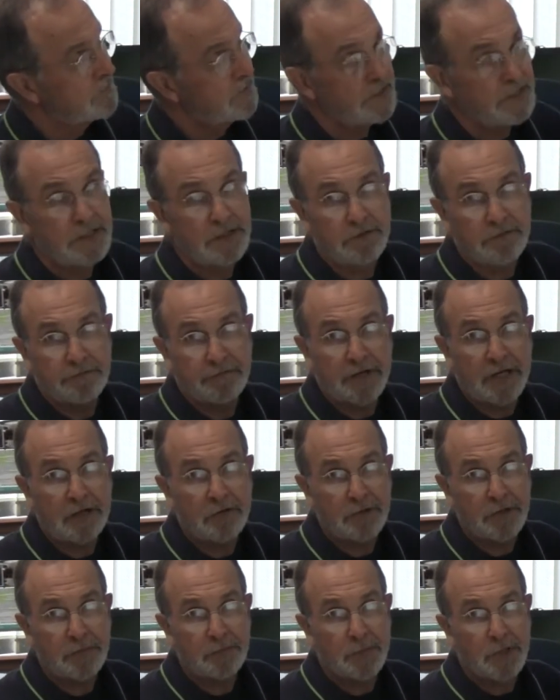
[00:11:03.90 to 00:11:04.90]
In the
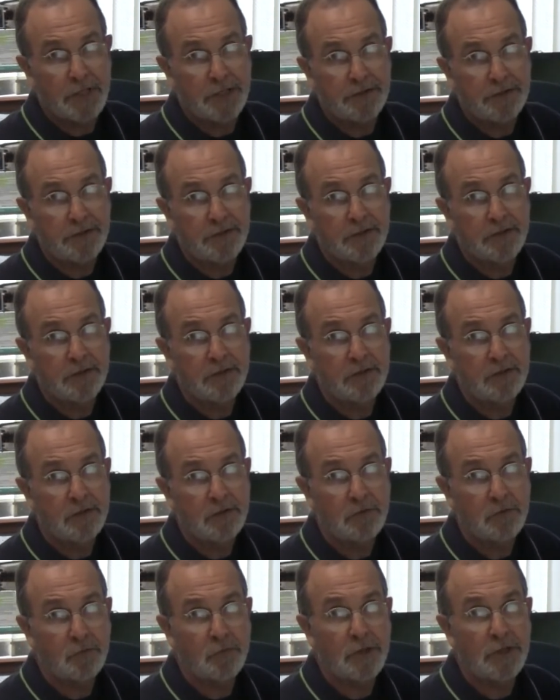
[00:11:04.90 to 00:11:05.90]
following month,
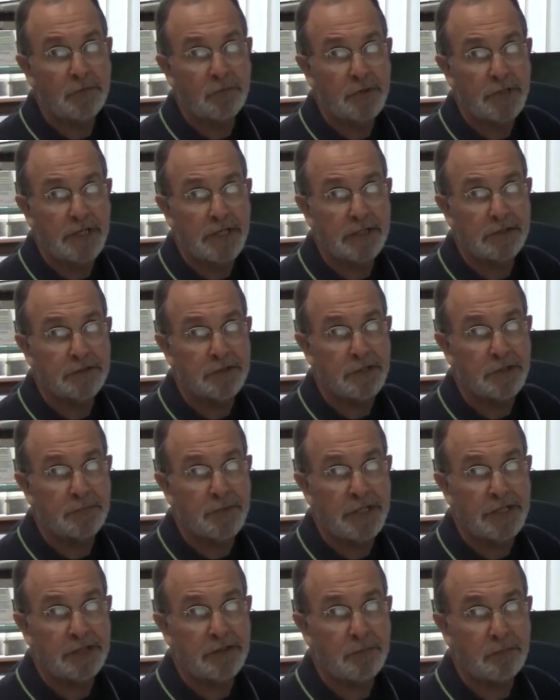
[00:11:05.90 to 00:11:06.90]
when we actually
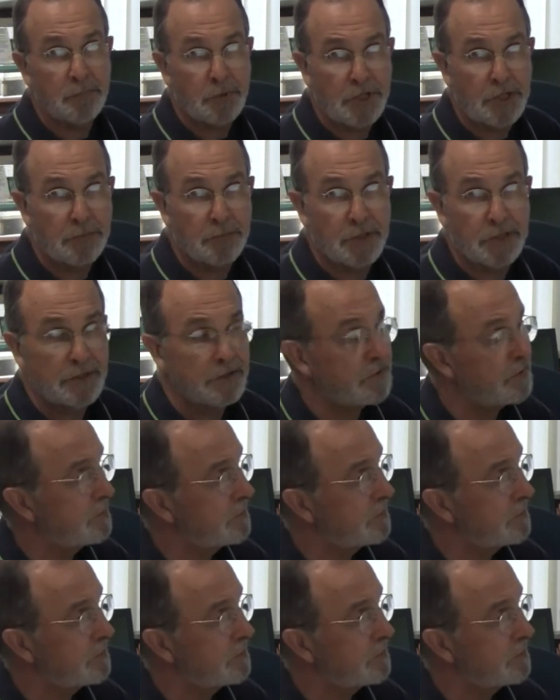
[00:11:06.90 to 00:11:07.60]
make the payment,